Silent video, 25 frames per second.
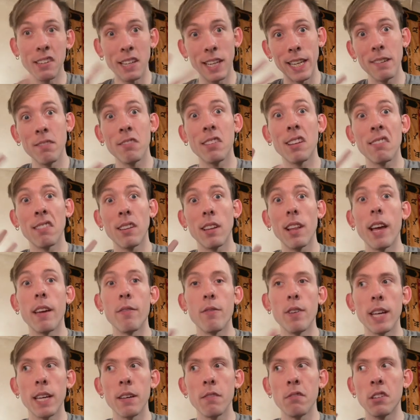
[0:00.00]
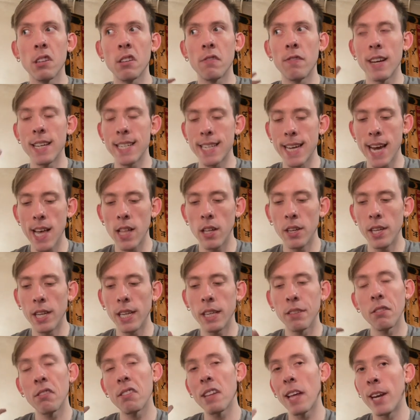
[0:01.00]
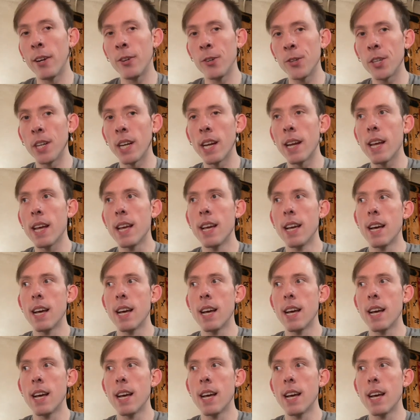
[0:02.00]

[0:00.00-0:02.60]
It gives us life, it gives us vitality, it gives us energy.